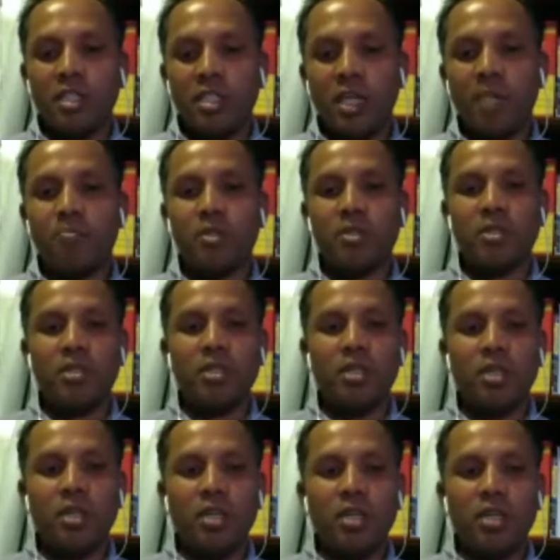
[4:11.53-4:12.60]
what are the
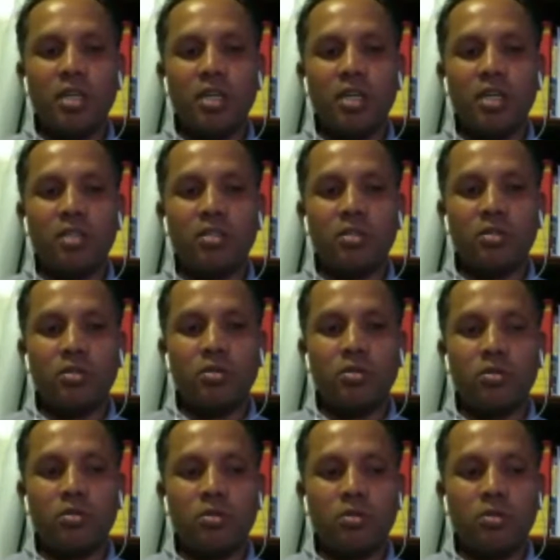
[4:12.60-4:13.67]
steps
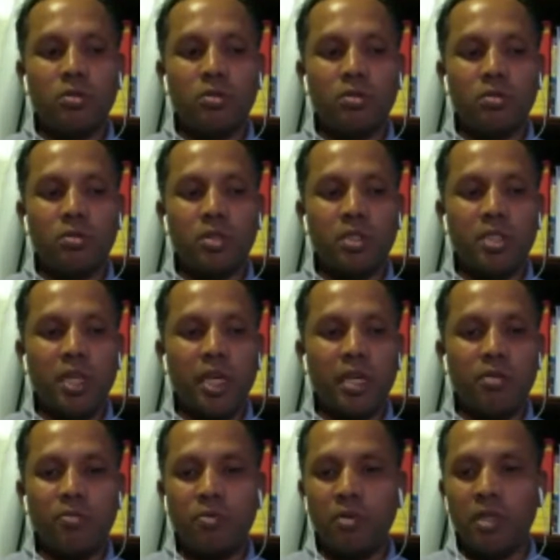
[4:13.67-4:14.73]
uh,
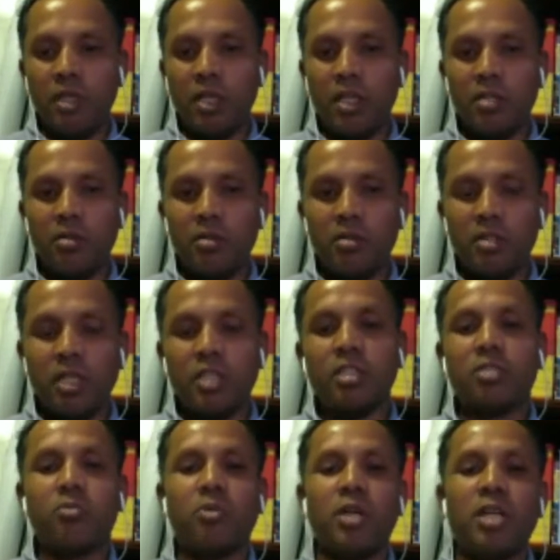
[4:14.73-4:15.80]
to take for
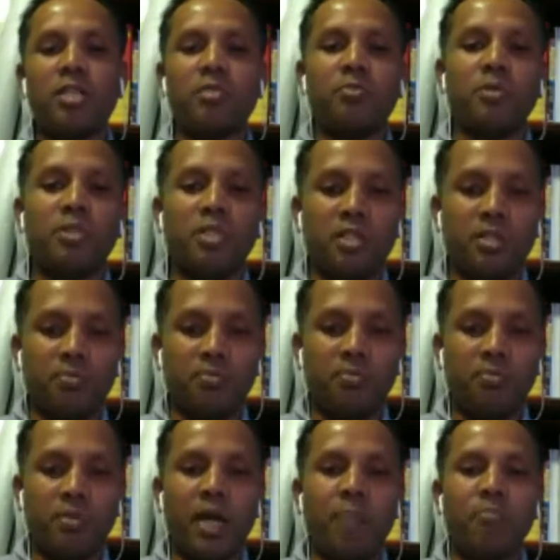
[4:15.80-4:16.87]
a successful
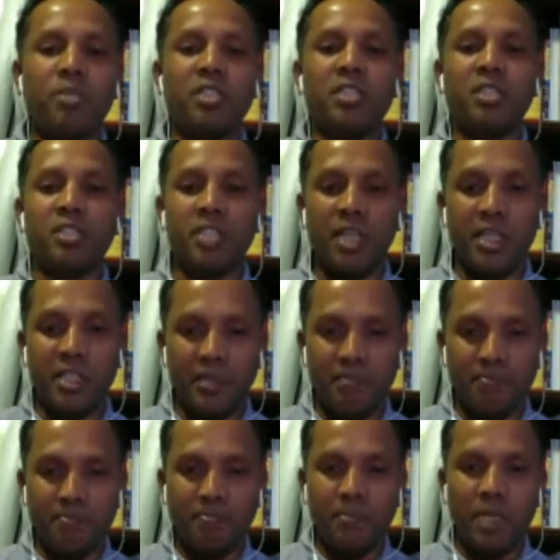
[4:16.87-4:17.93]
entrepreneurship
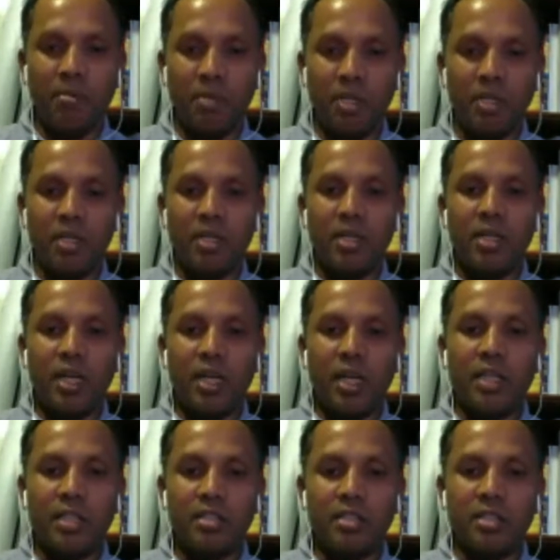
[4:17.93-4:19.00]
business idea. I mean, I
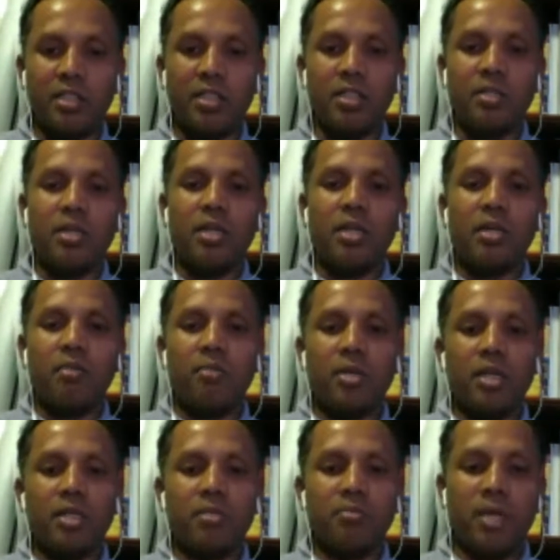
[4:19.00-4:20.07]
can say that
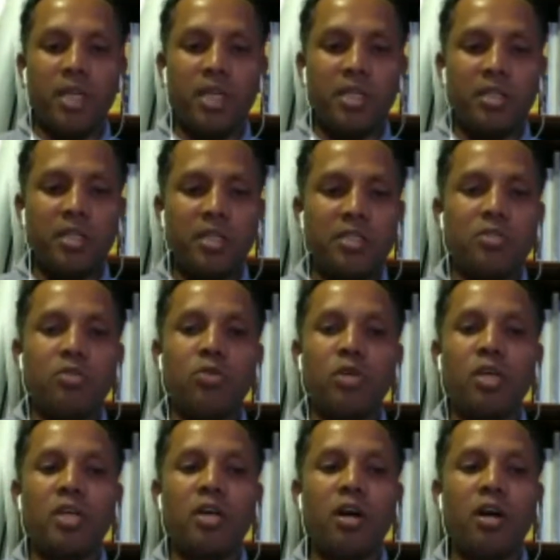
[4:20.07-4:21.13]
because many things
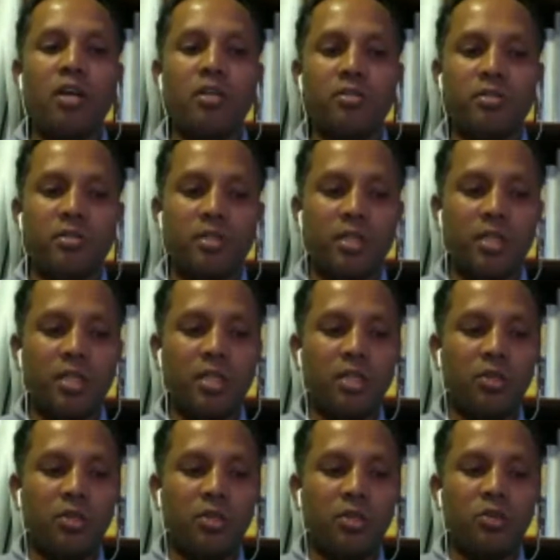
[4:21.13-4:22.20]
going on.
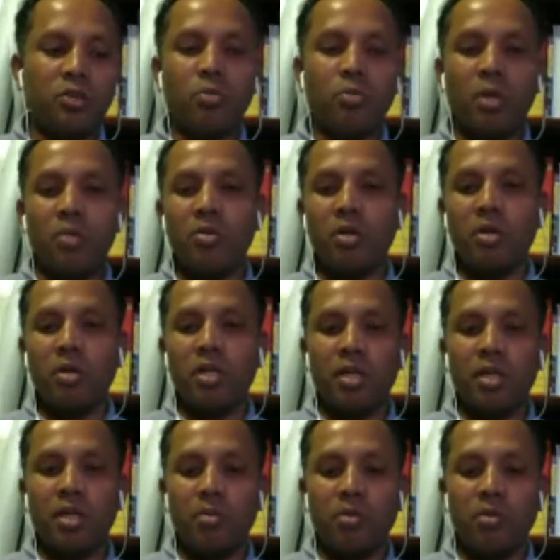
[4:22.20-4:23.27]
You may be
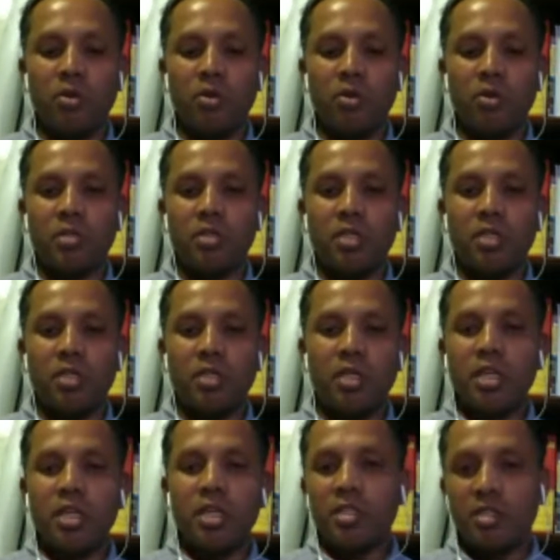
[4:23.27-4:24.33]
knowing about
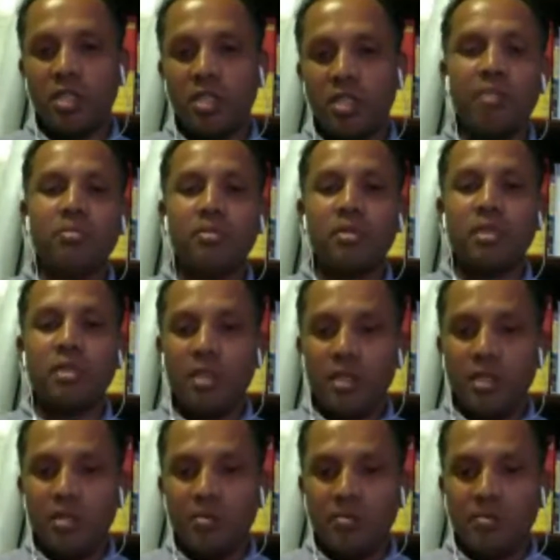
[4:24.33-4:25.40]
just in
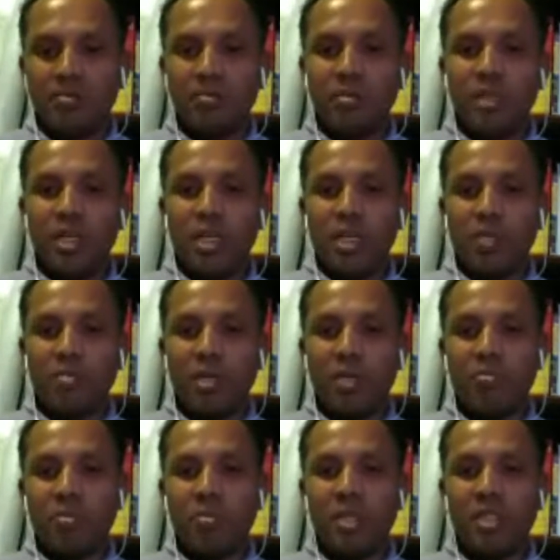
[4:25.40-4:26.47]
time.
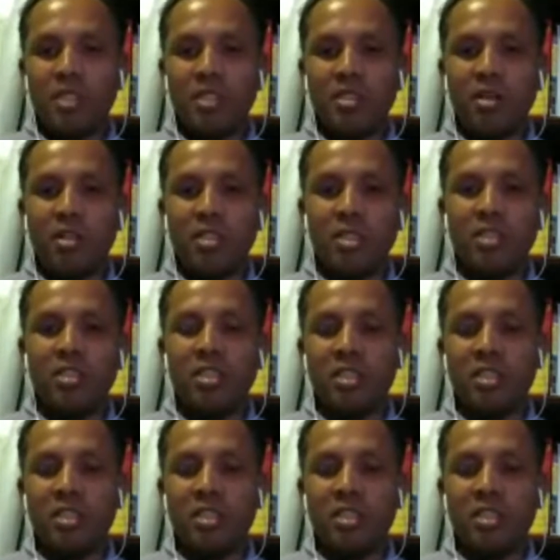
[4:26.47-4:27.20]
If the information